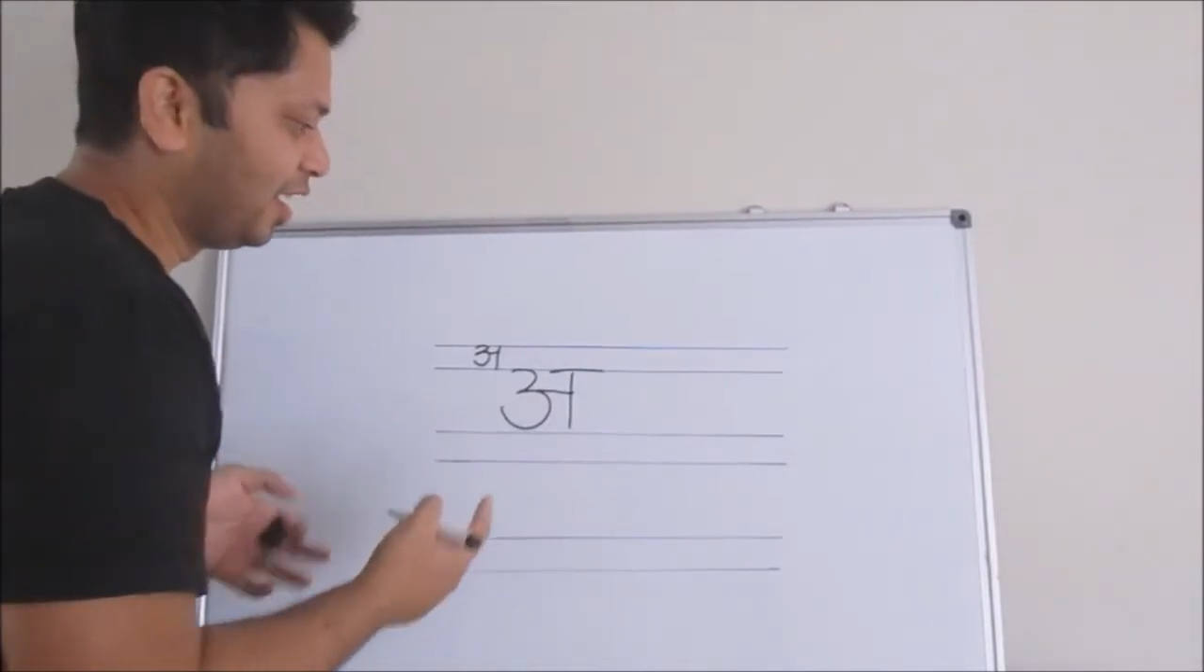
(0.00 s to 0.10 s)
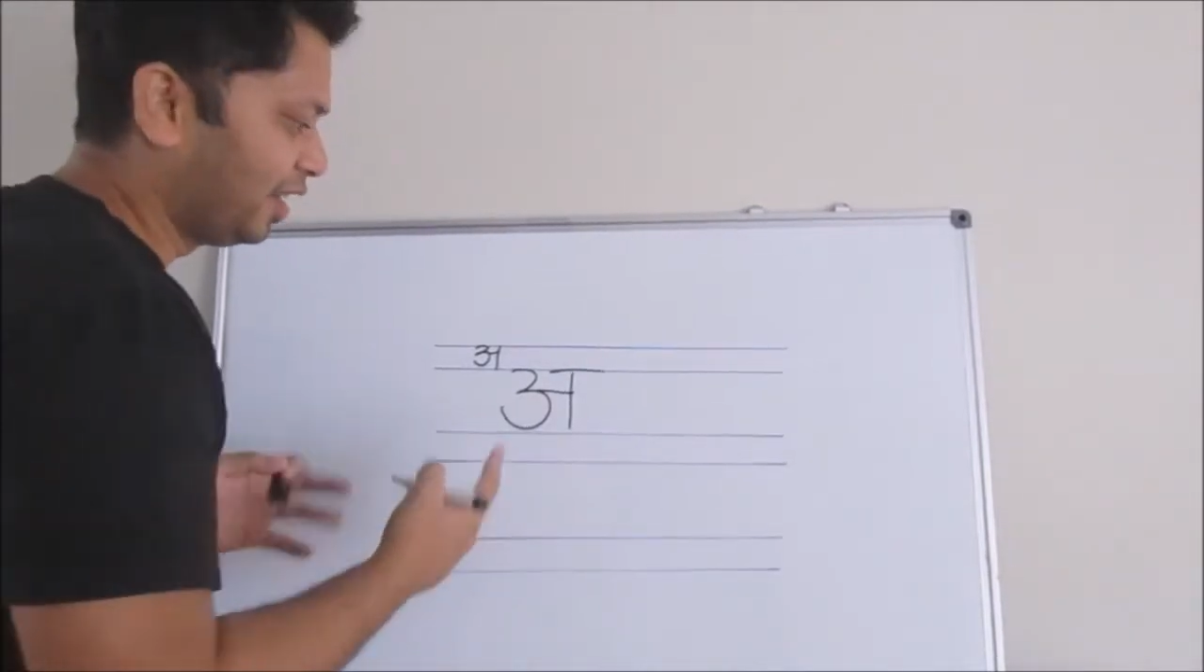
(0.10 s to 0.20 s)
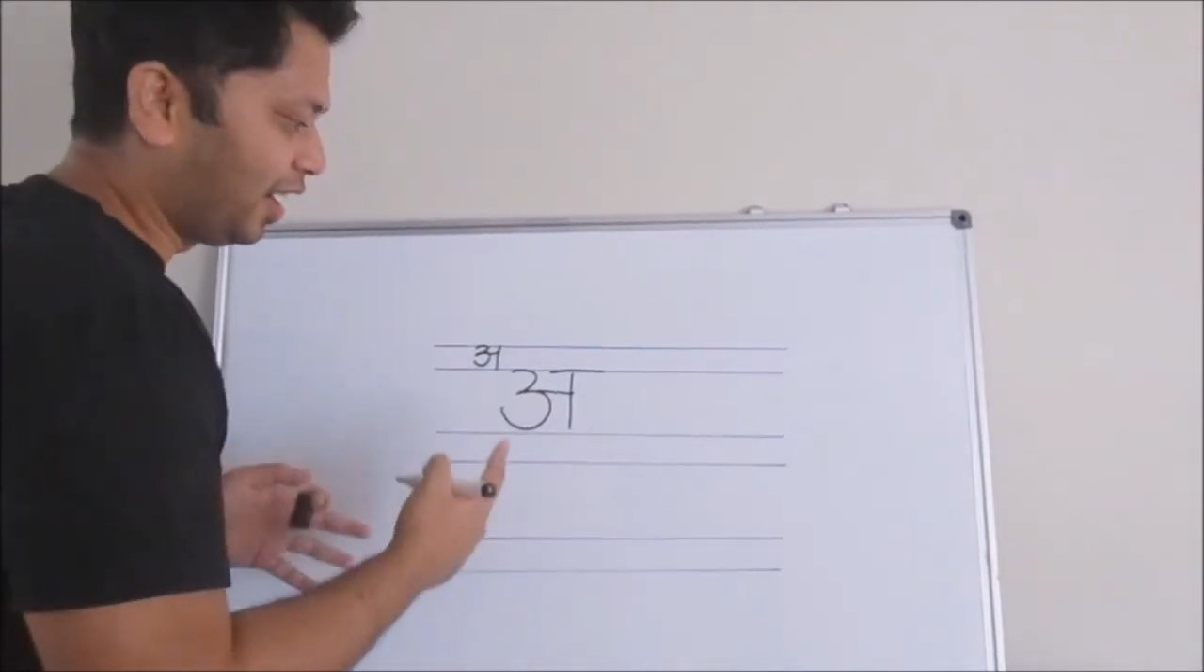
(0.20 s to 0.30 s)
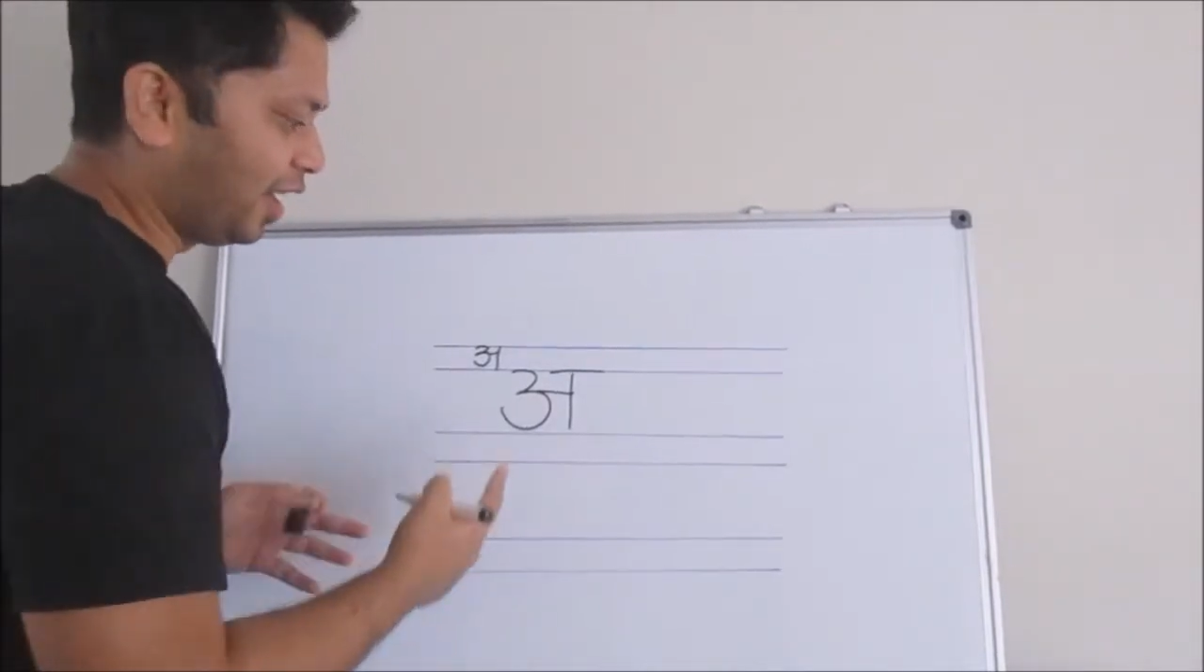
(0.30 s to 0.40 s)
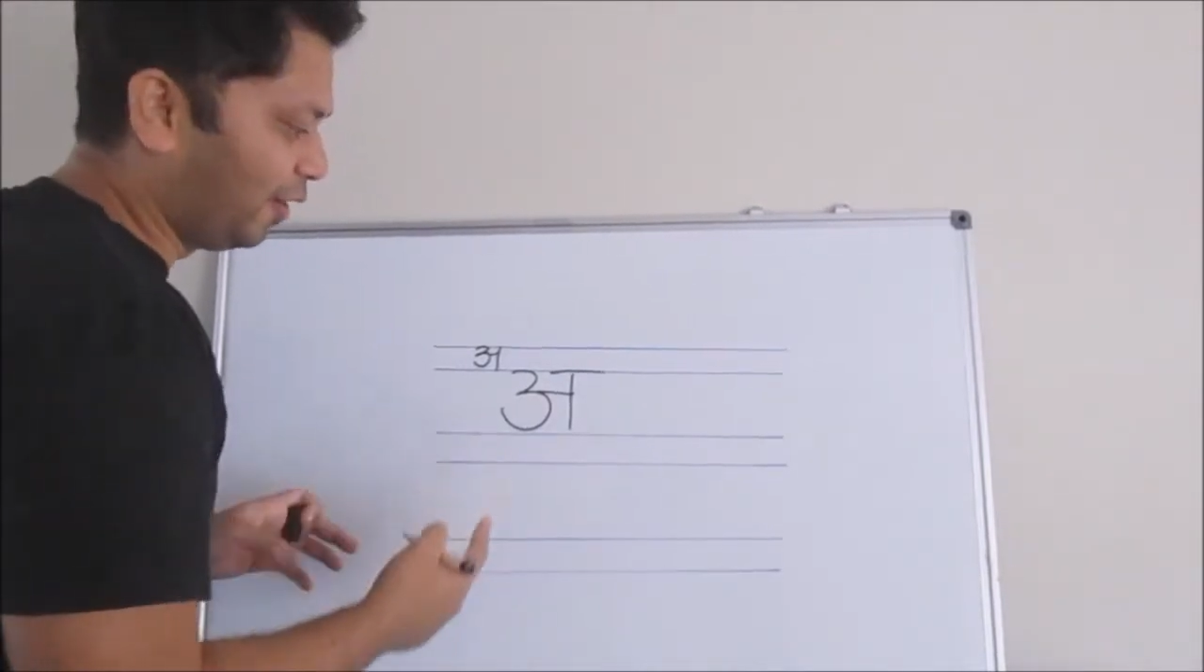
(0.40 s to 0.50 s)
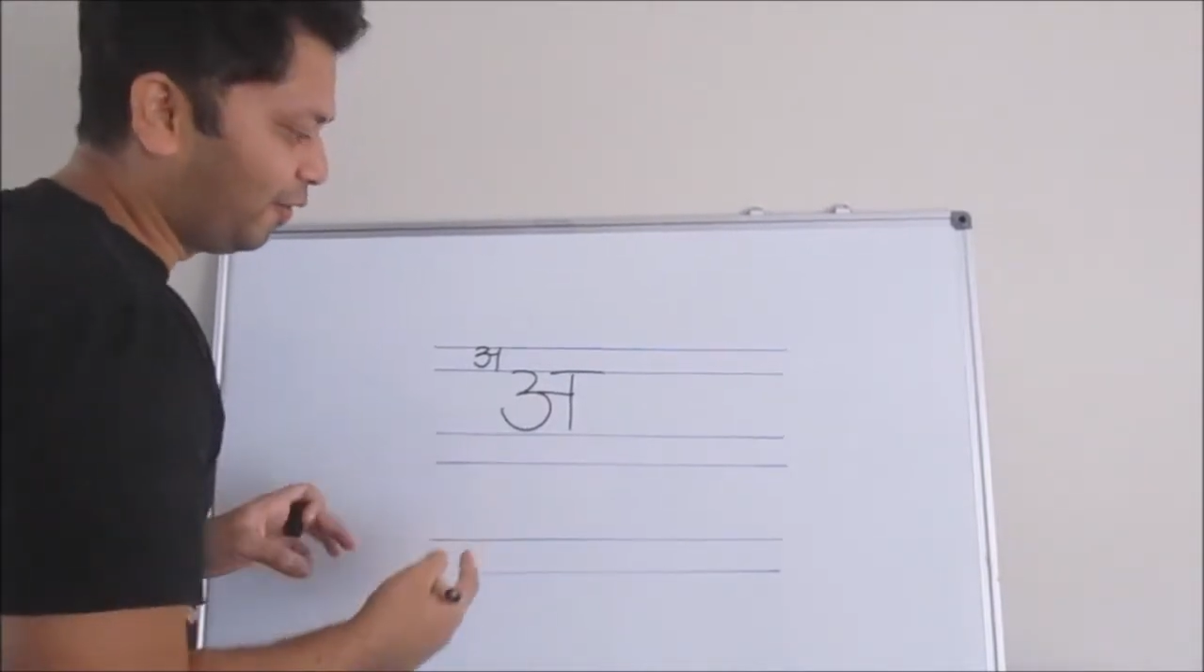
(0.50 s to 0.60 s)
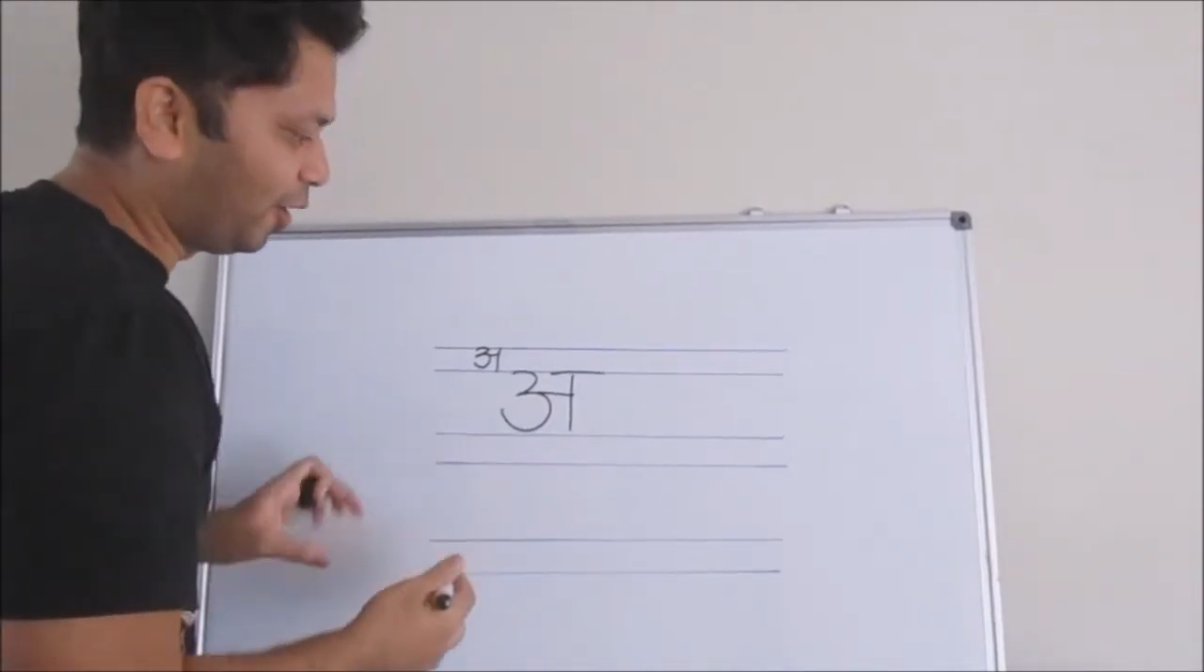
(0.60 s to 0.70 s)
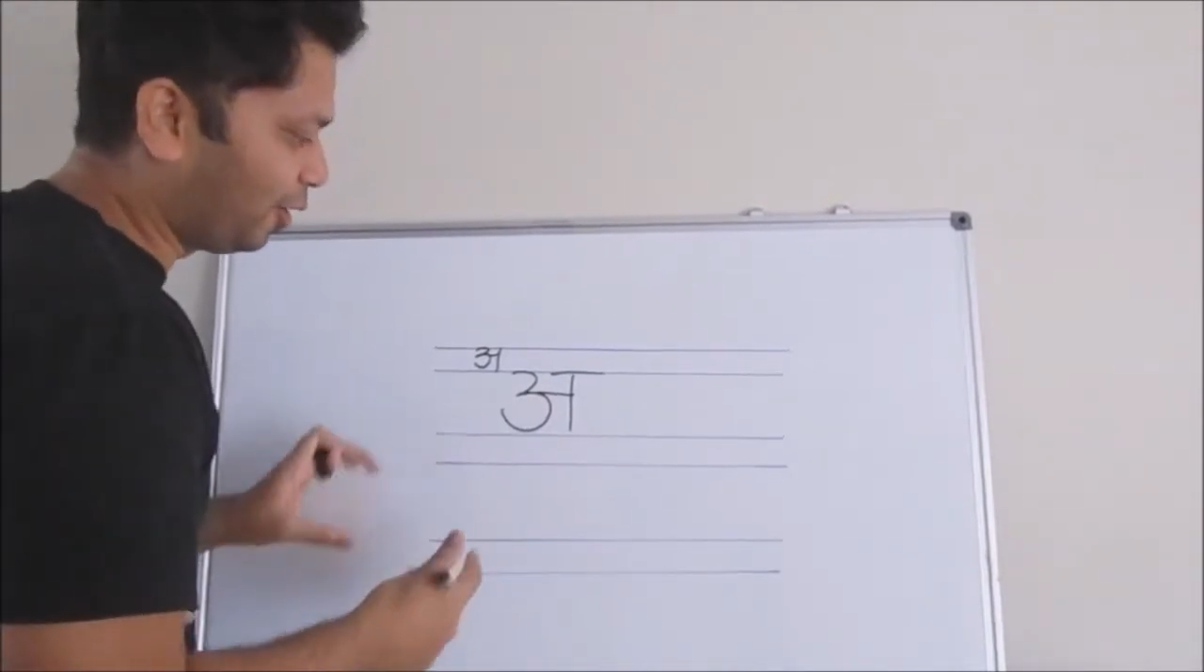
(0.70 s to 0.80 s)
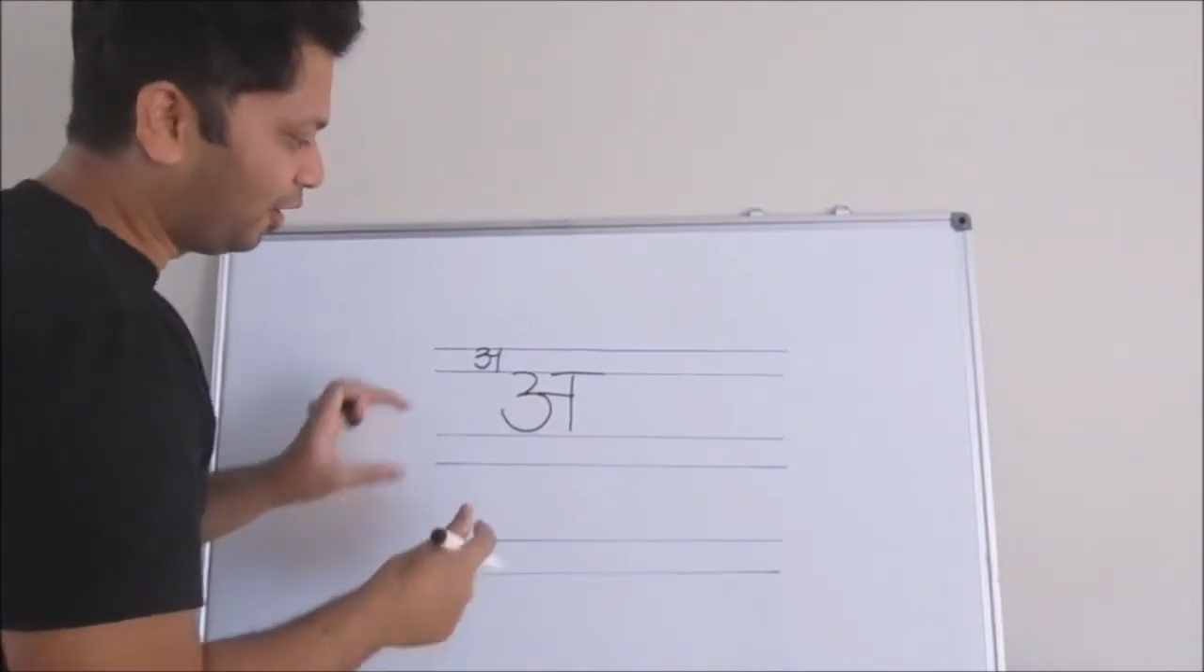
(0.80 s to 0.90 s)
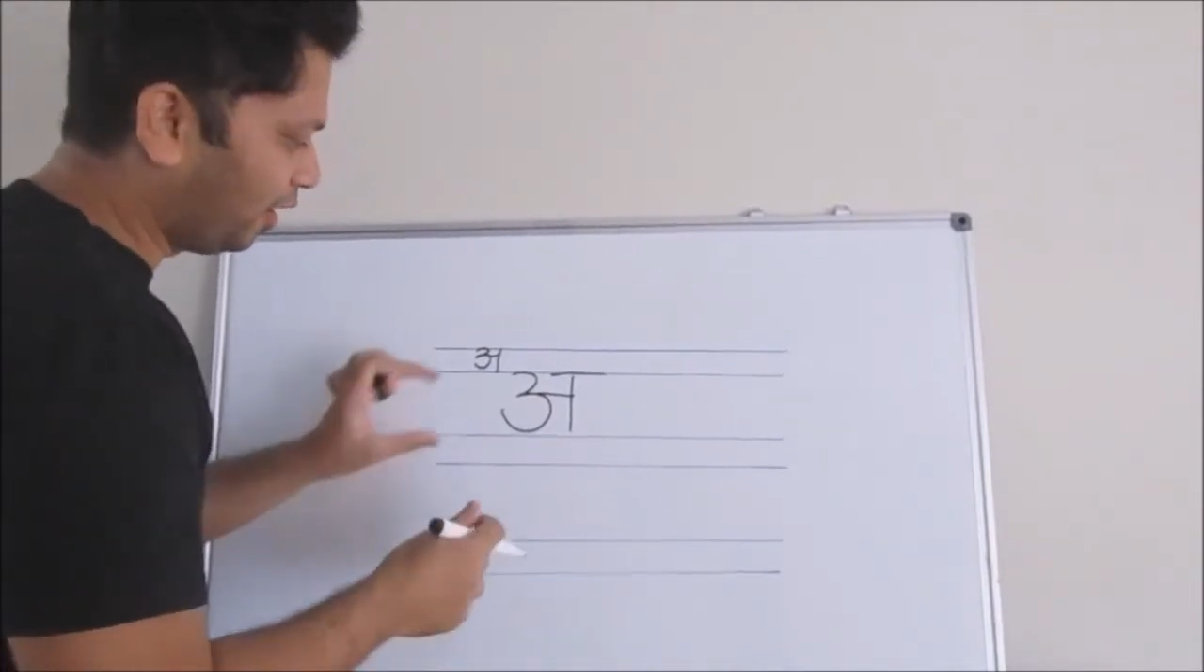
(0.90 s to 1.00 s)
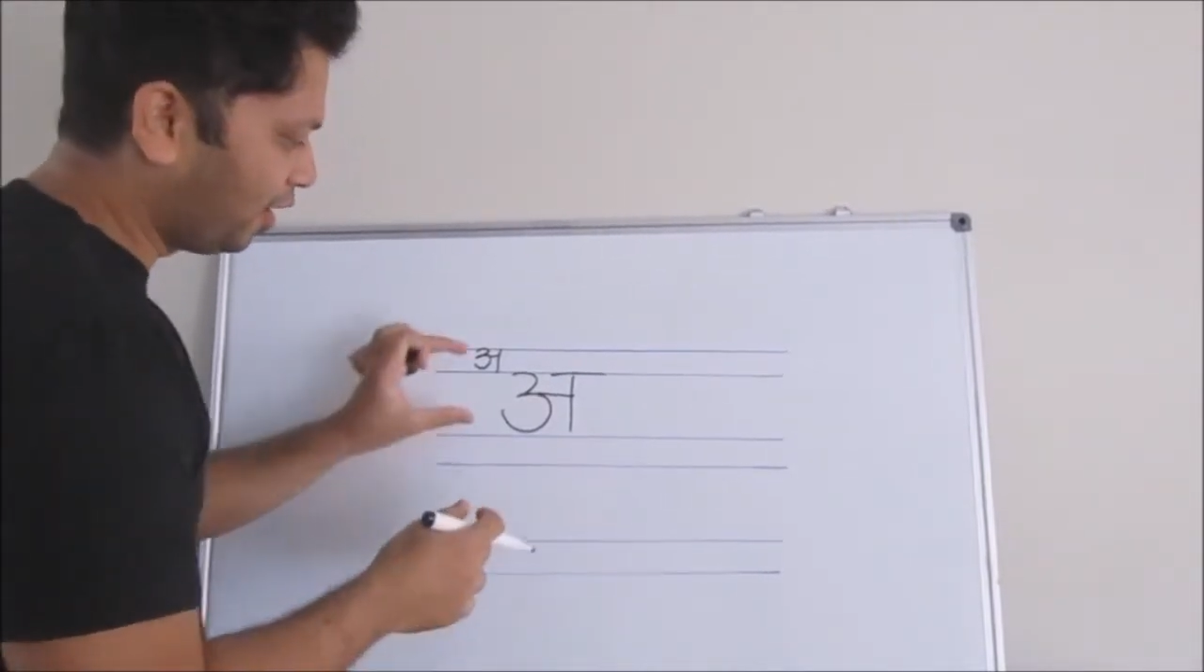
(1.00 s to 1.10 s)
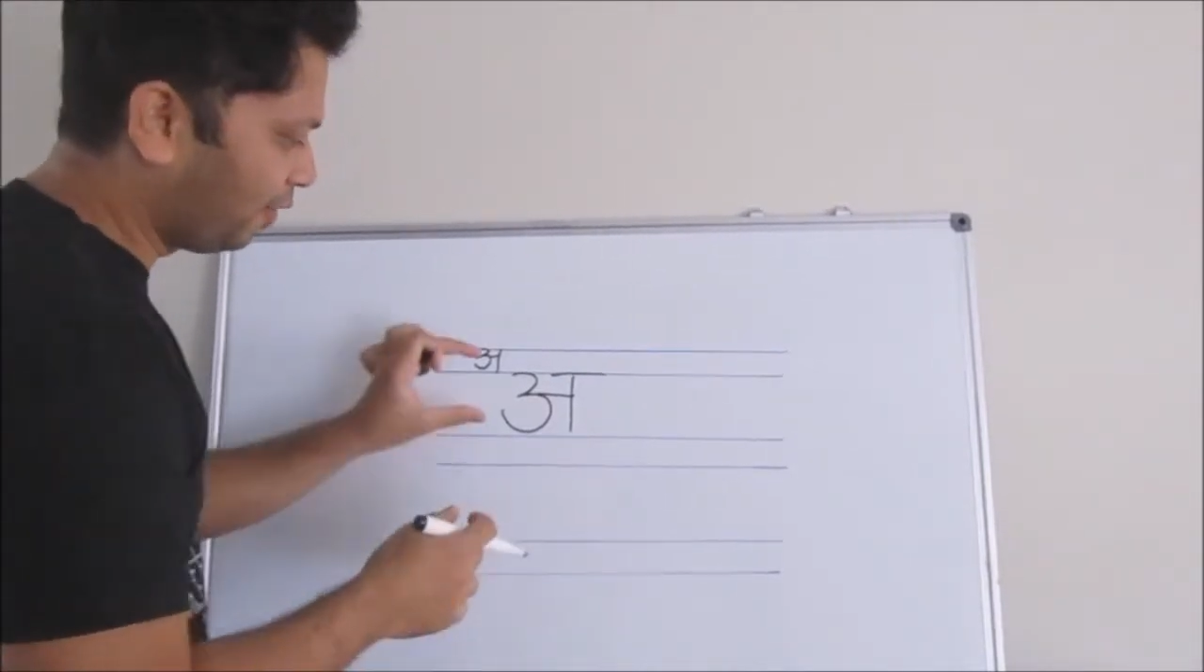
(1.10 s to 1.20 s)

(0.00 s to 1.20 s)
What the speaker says: that if at all